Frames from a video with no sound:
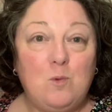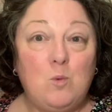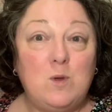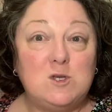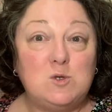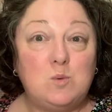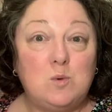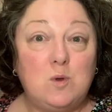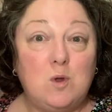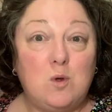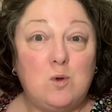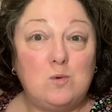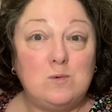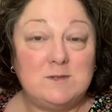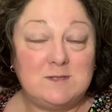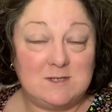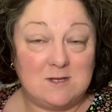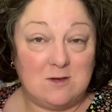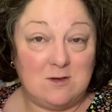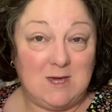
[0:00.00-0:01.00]
which will
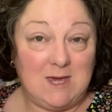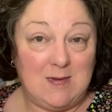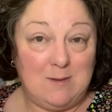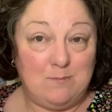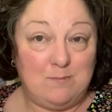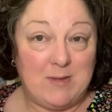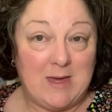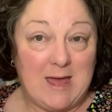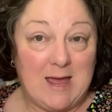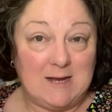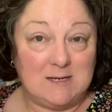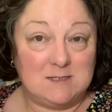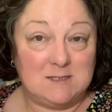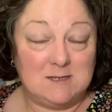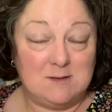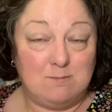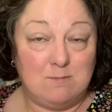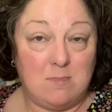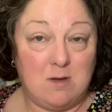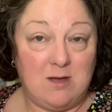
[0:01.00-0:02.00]
also
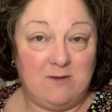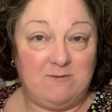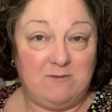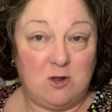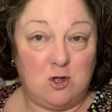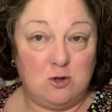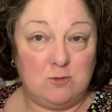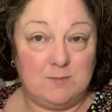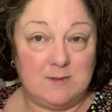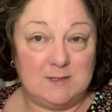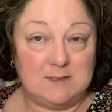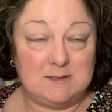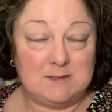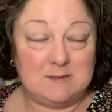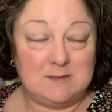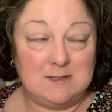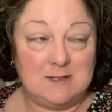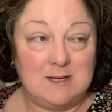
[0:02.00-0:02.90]
impact my Vlogmas.